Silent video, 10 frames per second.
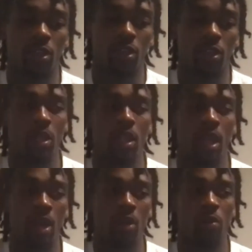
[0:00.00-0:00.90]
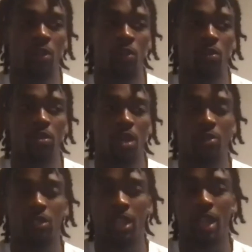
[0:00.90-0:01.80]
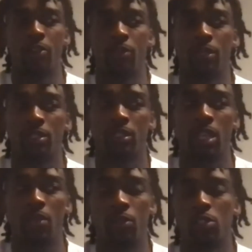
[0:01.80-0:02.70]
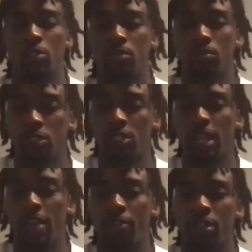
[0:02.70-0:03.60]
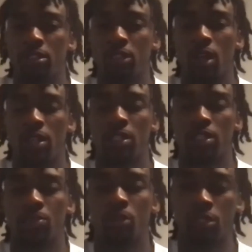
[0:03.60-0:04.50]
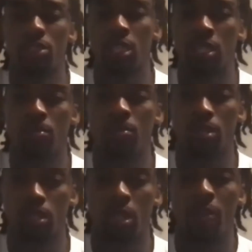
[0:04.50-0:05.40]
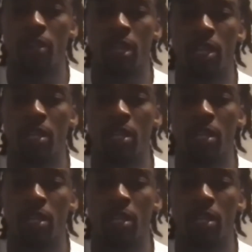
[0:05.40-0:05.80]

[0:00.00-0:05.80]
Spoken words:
like how I would say the average person think, we just athletes. So I think it's important just to keep everything